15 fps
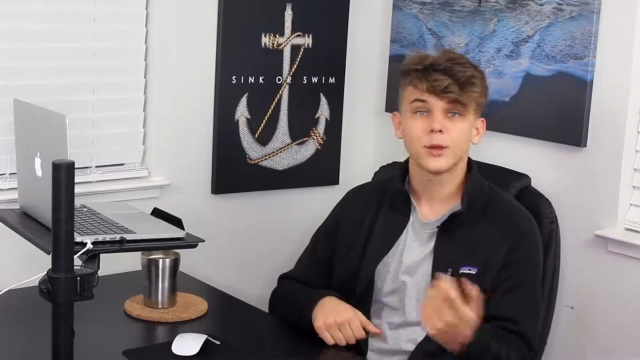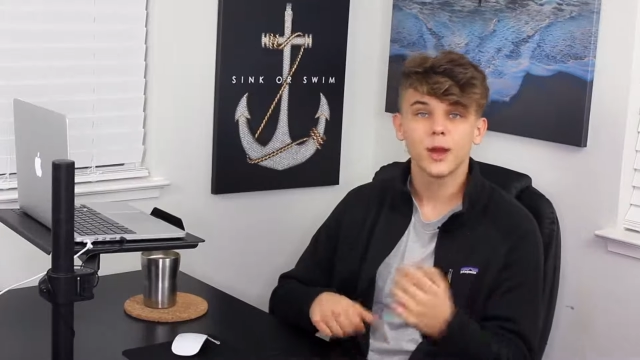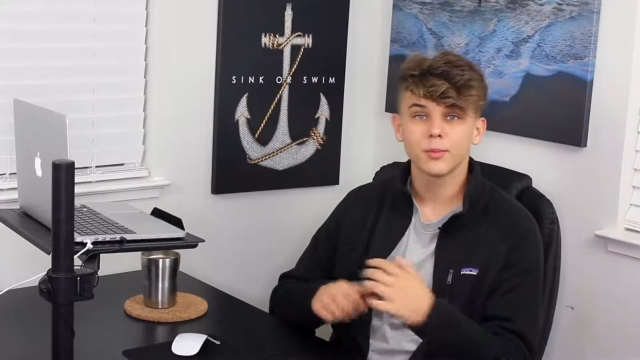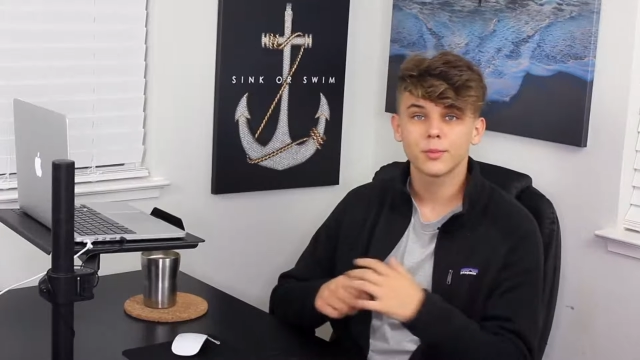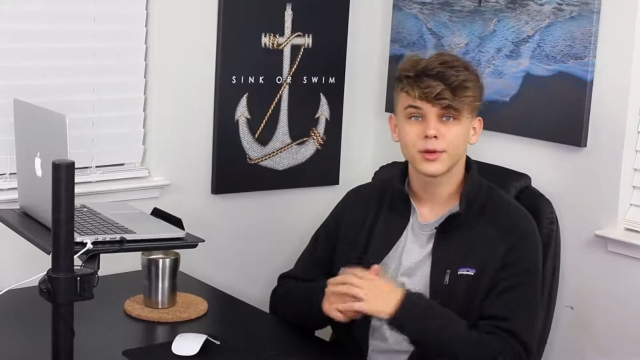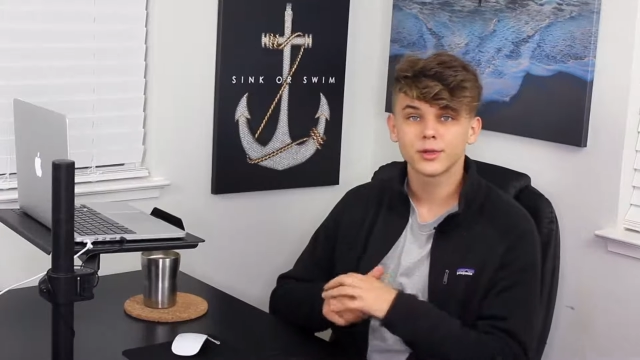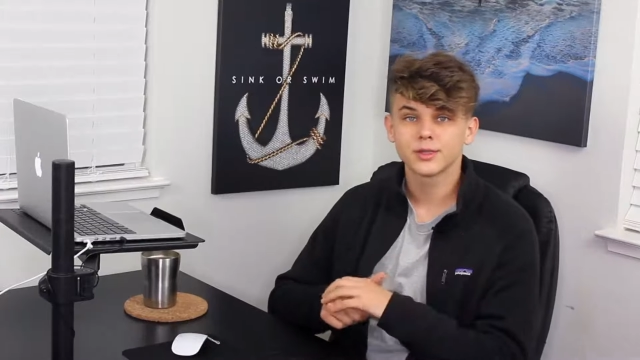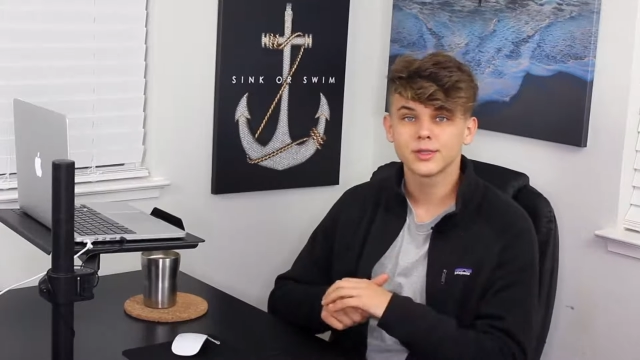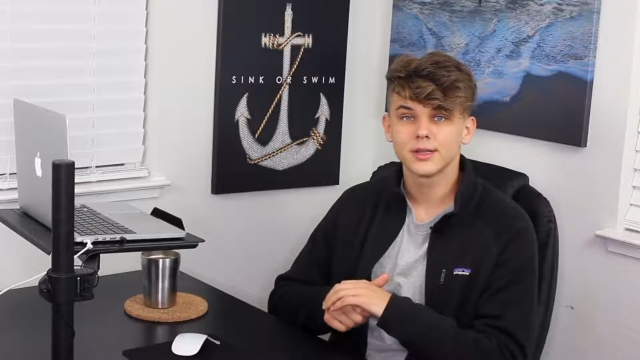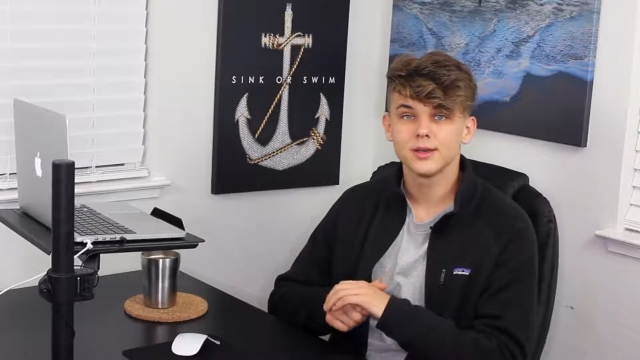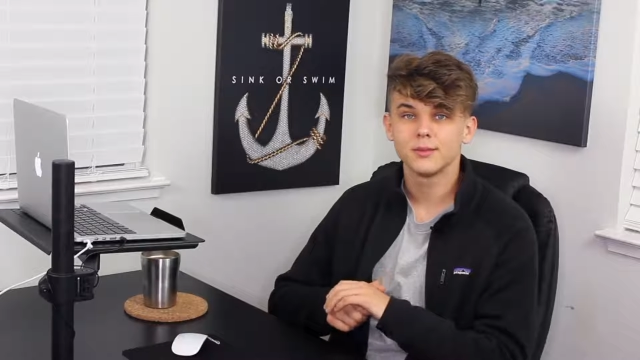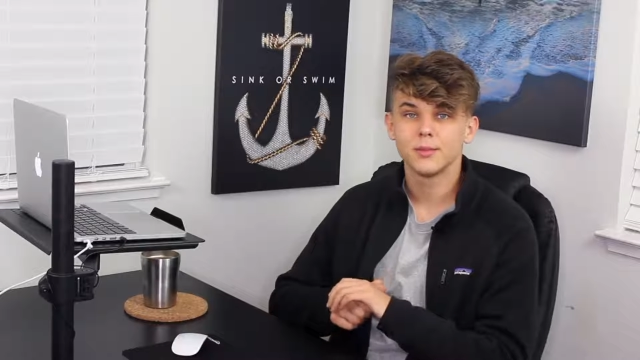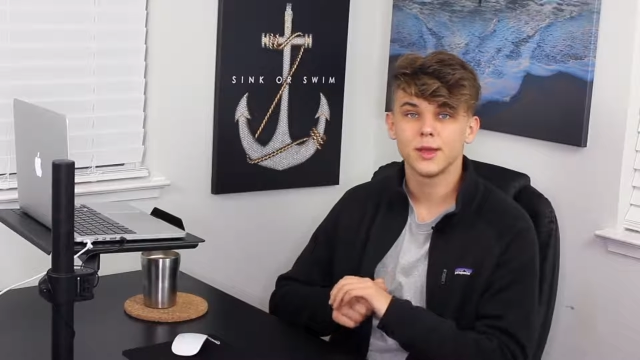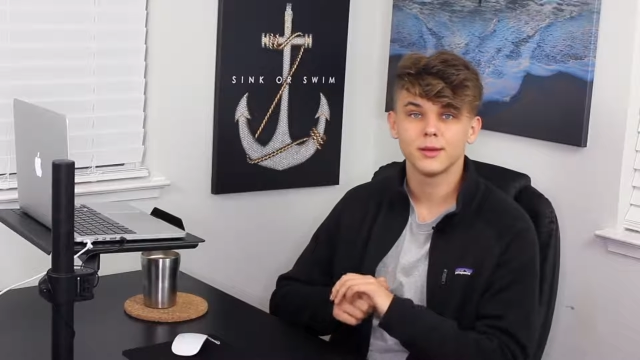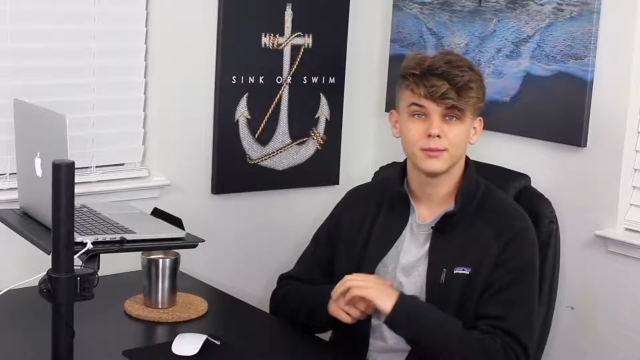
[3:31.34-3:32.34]
I personally
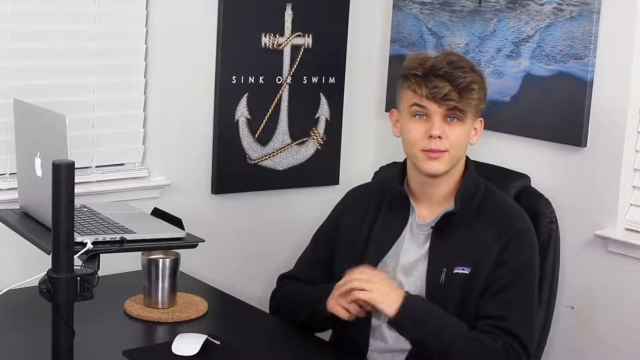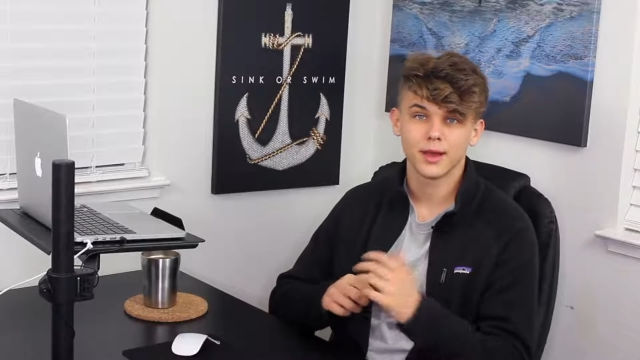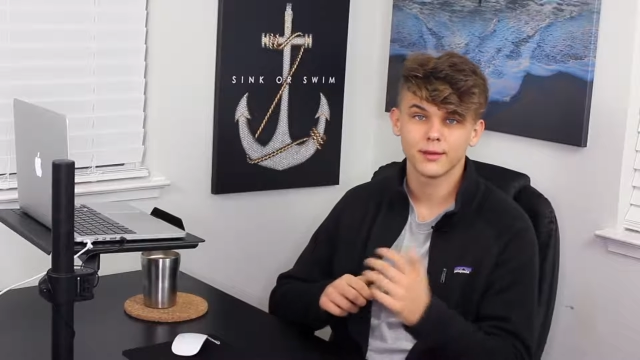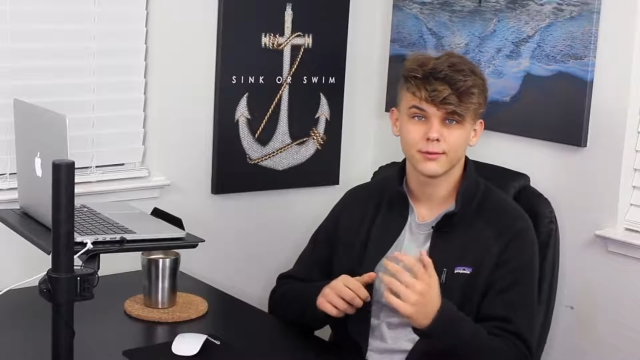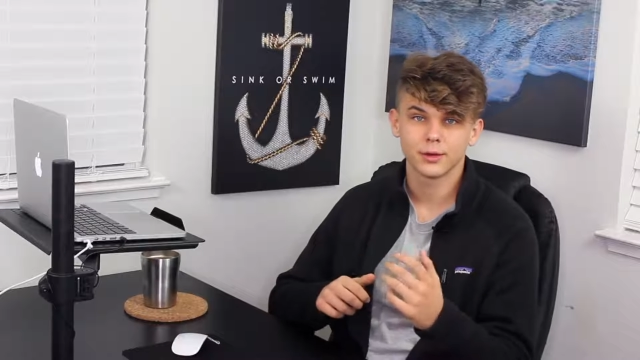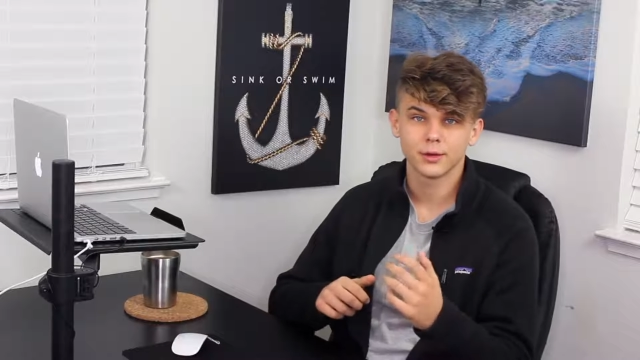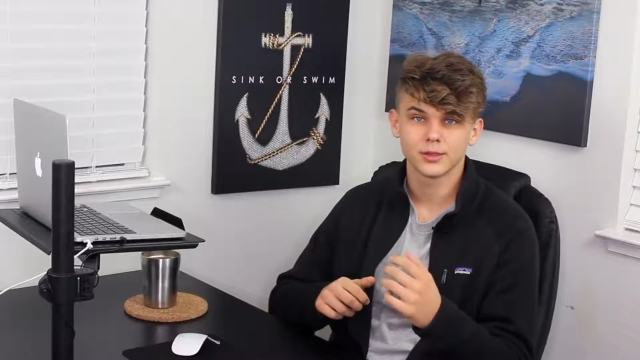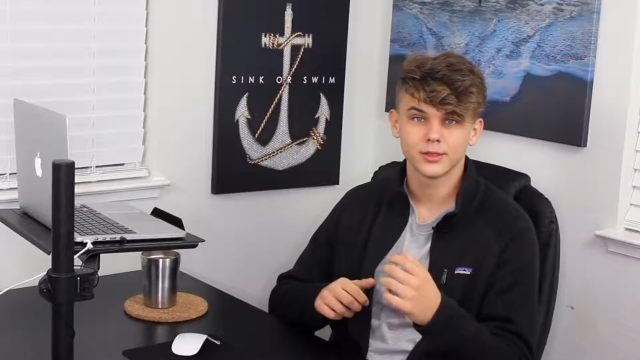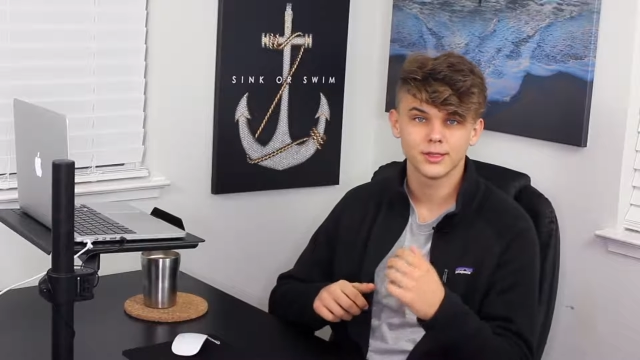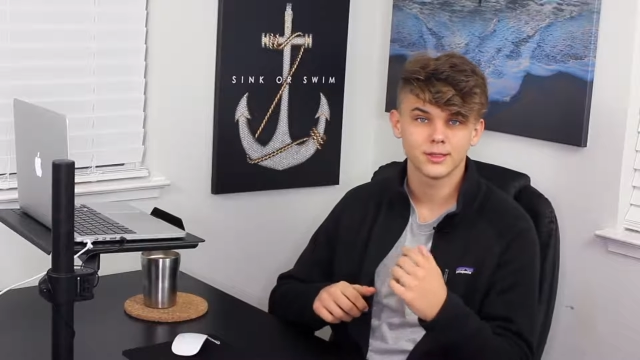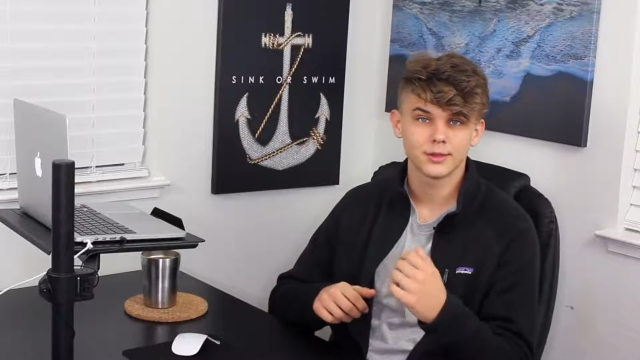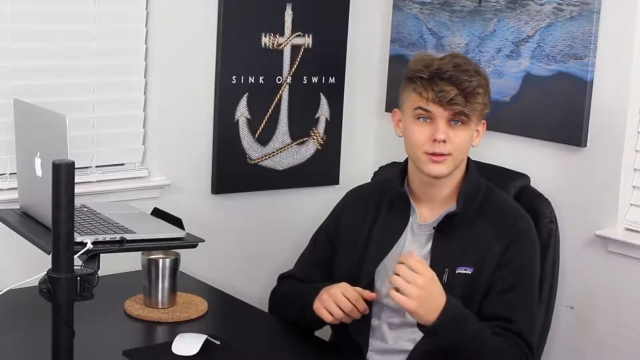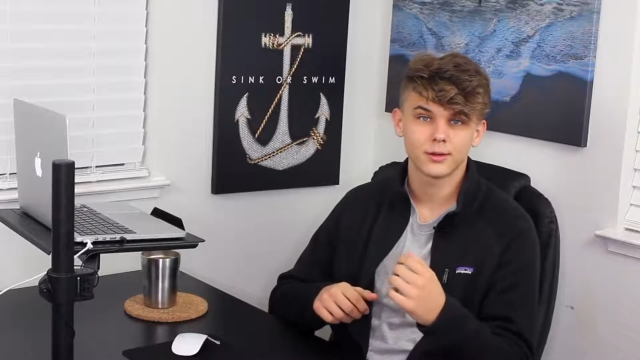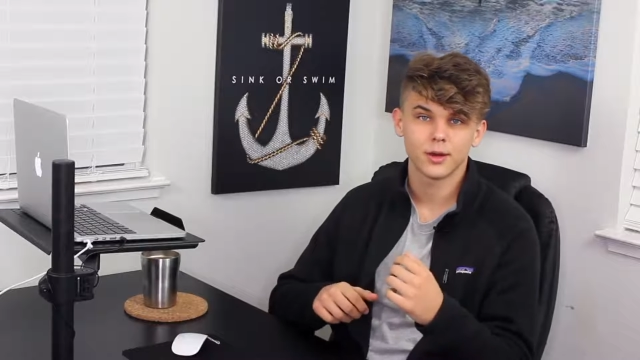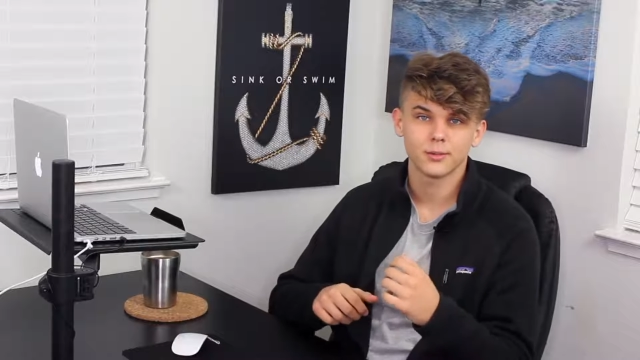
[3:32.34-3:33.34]
made my first
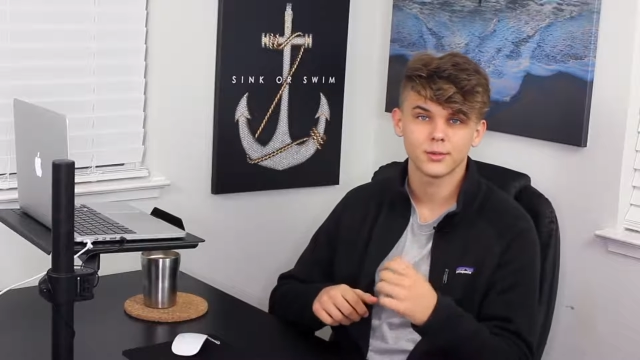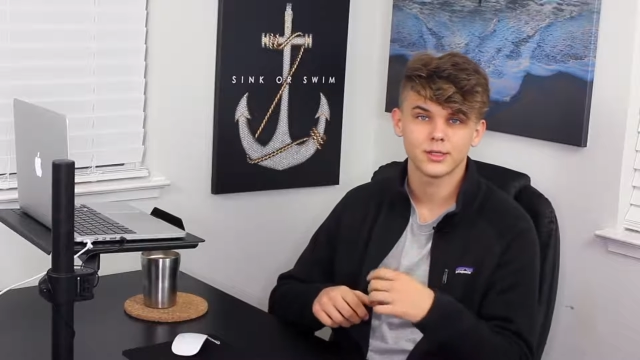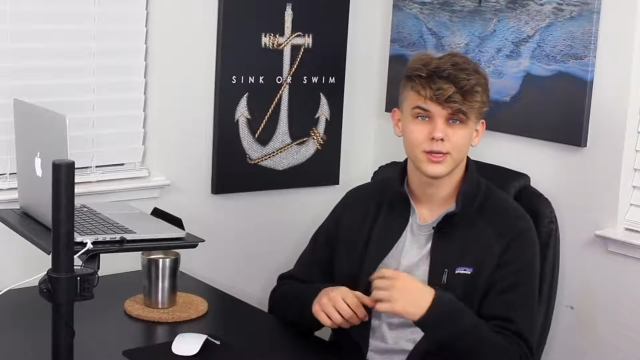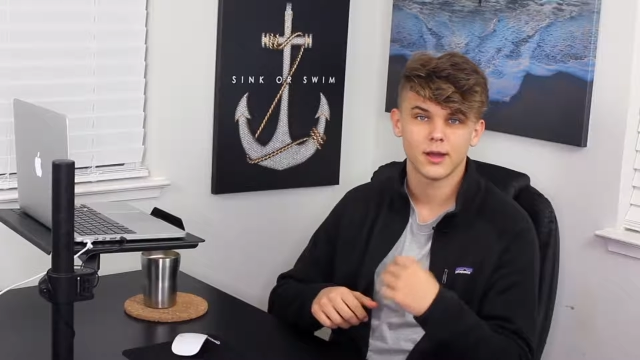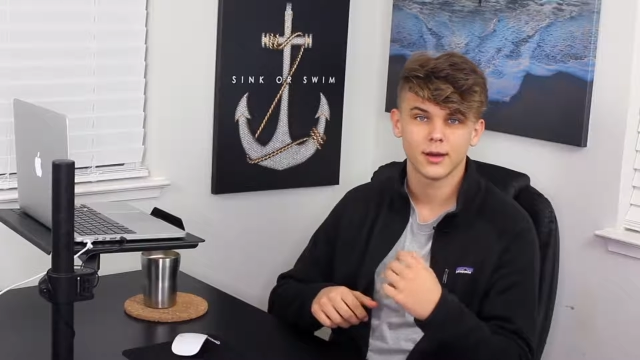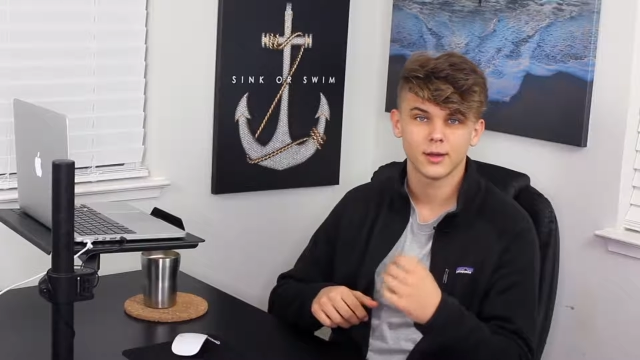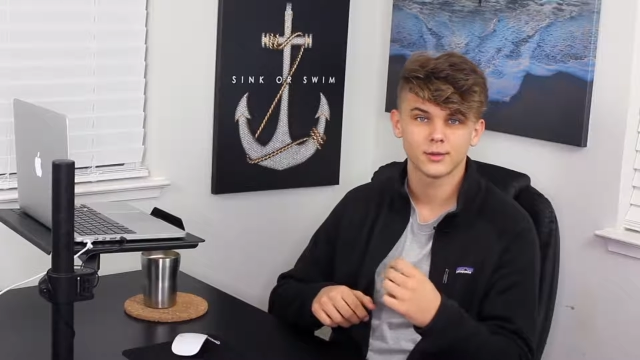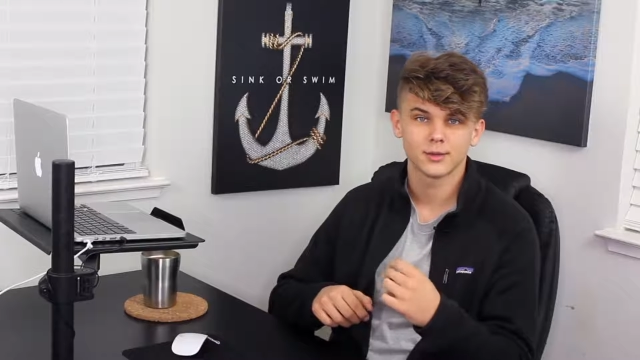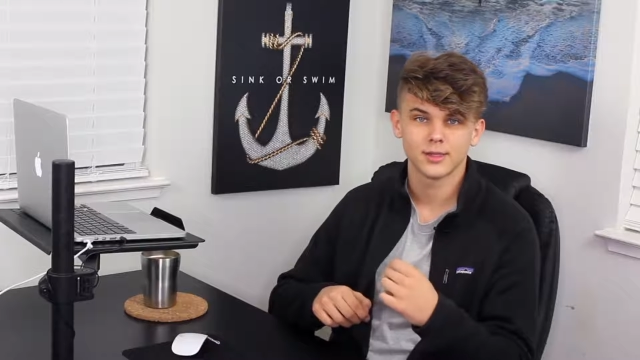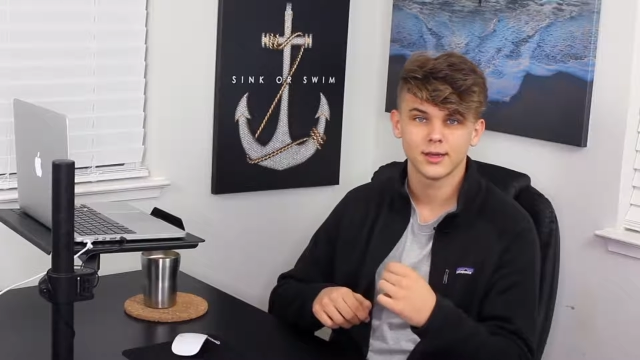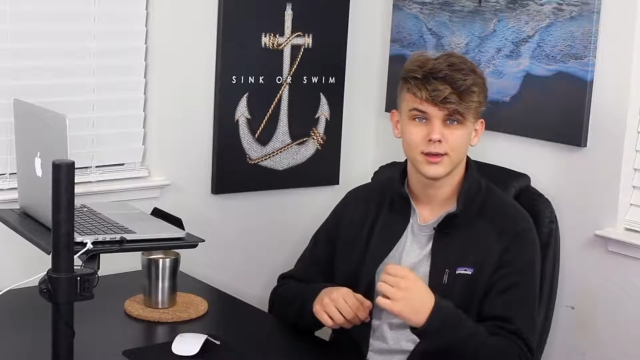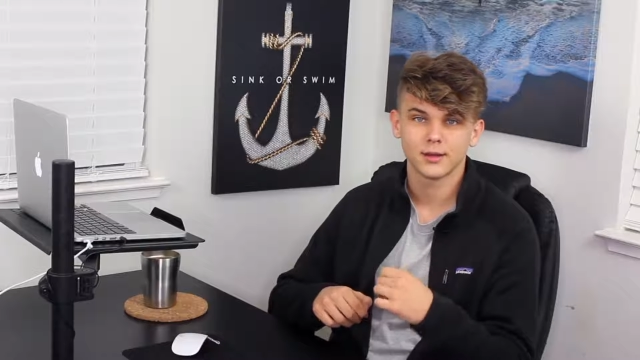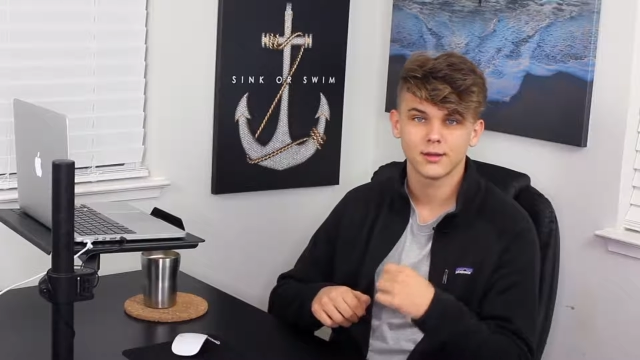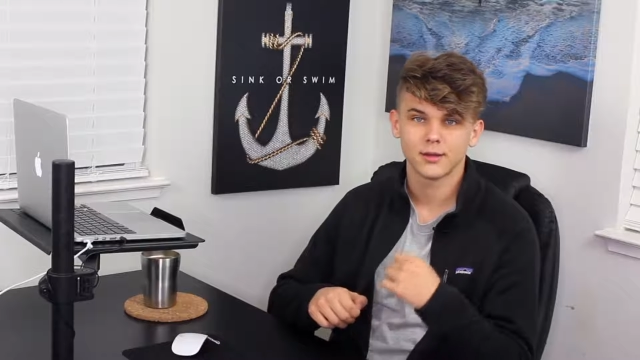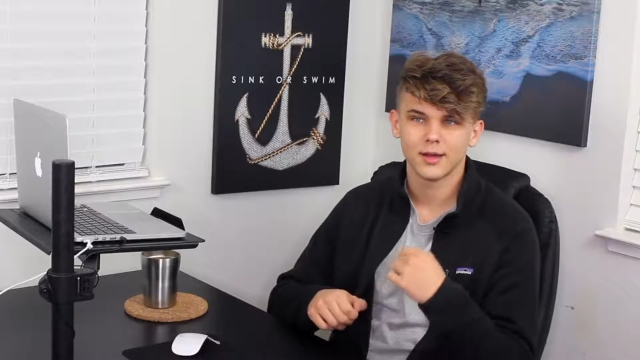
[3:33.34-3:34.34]
Instagram shoutout
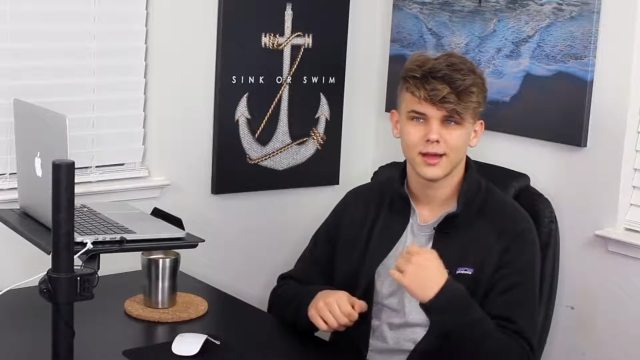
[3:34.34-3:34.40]
sale